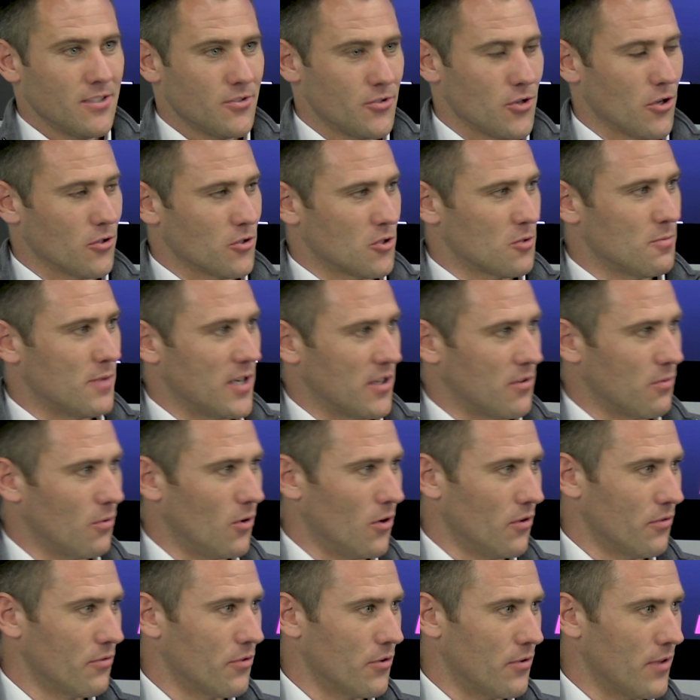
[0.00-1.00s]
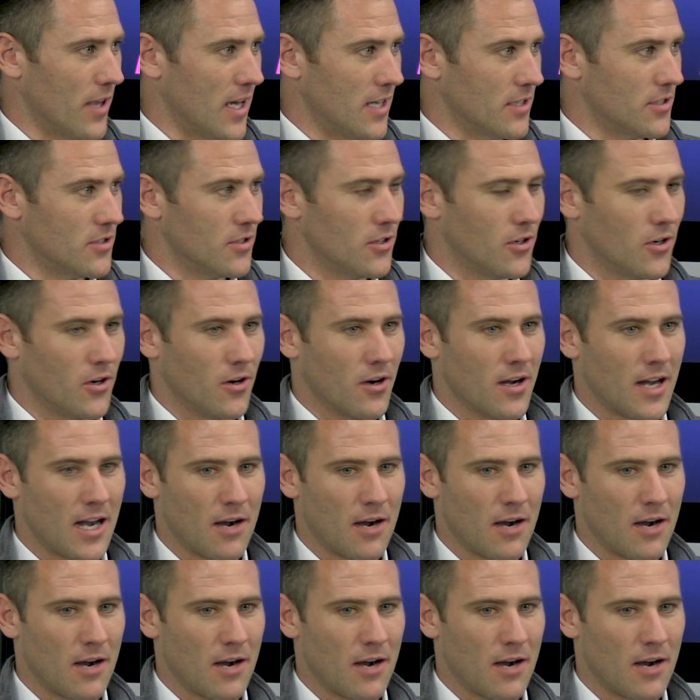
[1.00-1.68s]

John Smith walked through that door.